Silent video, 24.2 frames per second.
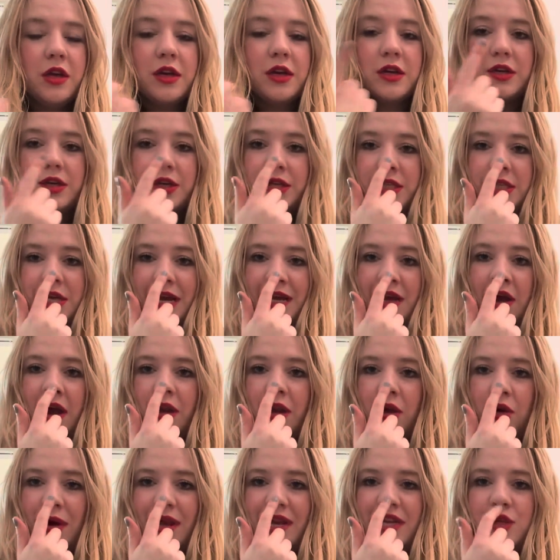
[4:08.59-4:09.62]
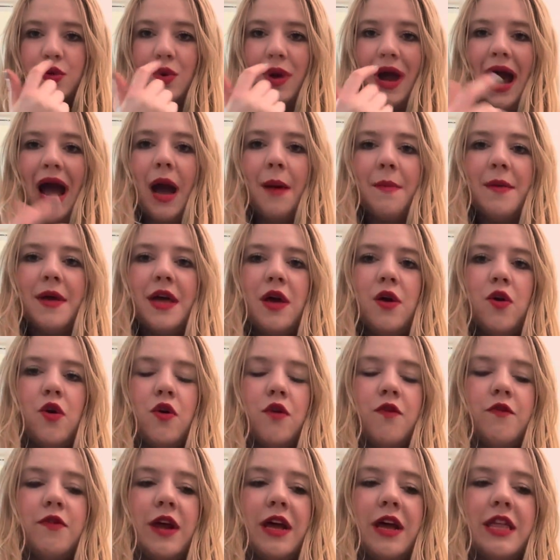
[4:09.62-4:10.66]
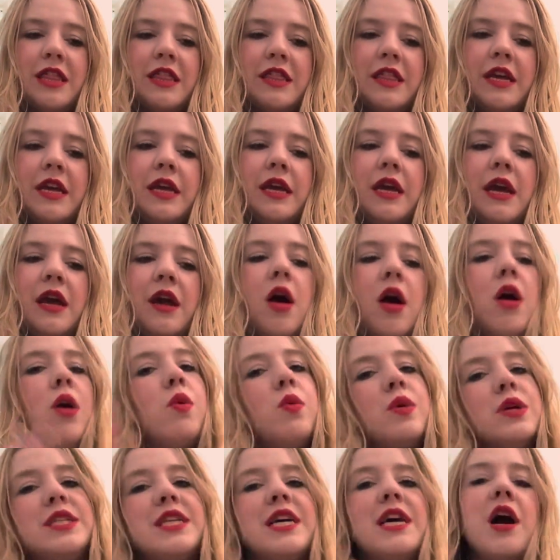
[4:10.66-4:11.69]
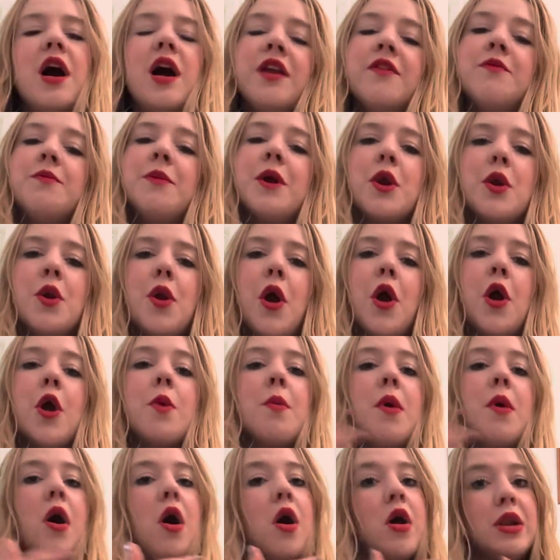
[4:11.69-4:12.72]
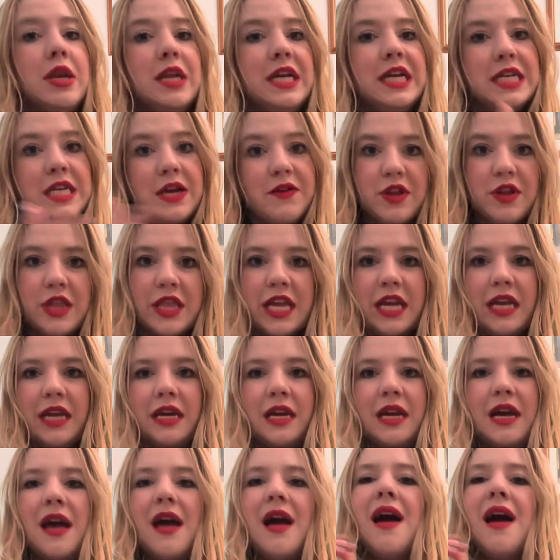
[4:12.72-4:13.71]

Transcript: because I kind of got into a habit of like thinking, oh, one day I'll have my own home, I'll need everything.